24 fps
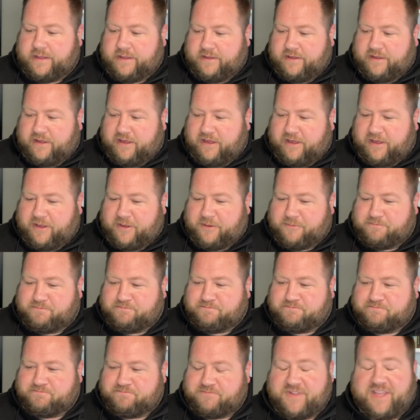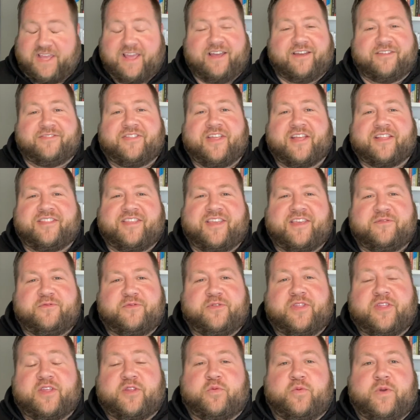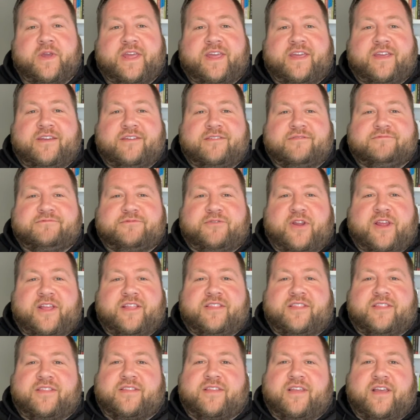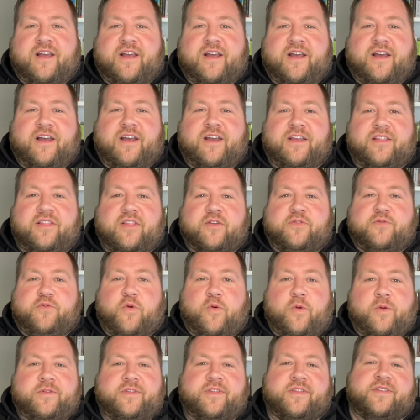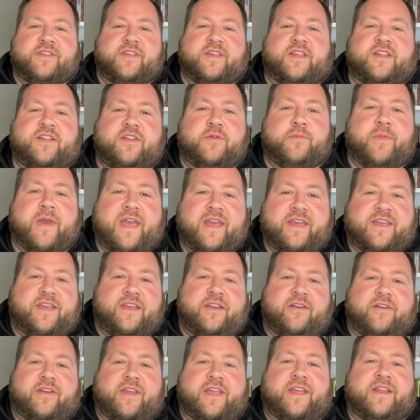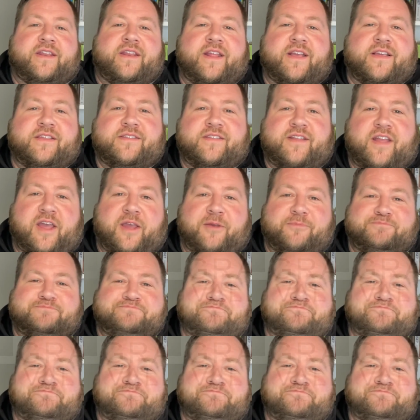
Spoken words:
That's it for this week, friends. I look forward to seeing you back here again next time.